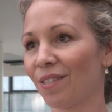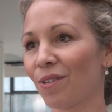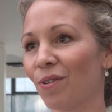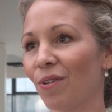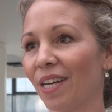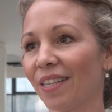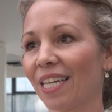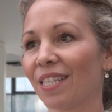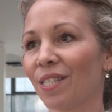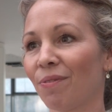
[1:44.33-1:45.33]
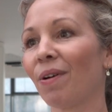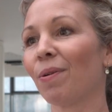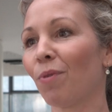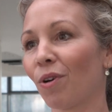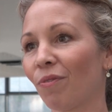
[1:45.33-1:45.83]
So uh, that is very
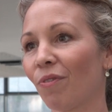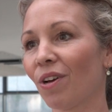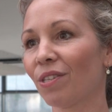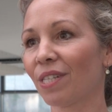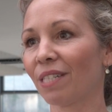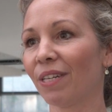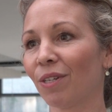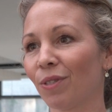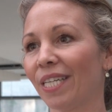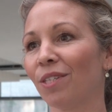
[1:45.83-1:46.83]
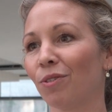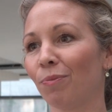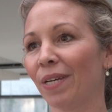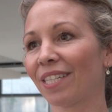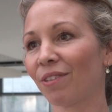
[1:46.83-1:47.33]
important for us, that we continue to
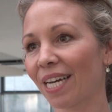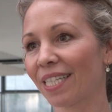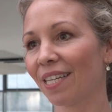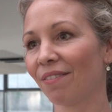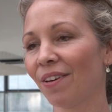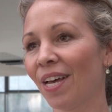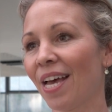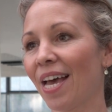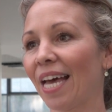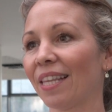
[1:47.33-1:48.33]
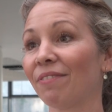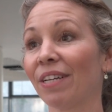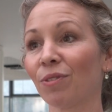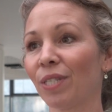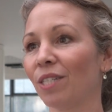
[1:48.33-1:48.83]
be attractive and that we
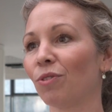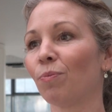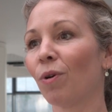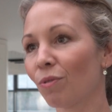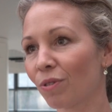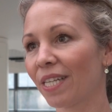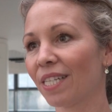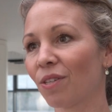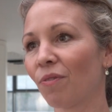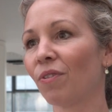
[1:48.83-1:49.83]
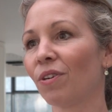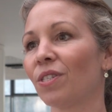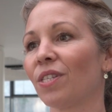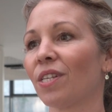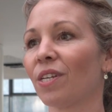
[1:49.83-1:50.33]
continue to post these
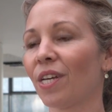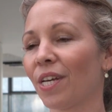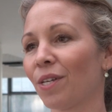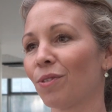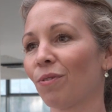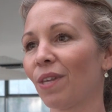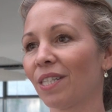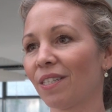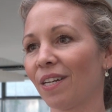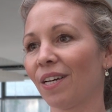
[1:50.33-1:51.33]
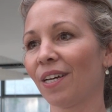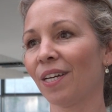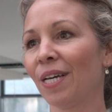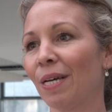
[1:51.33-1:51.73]
offers uh, so that uh,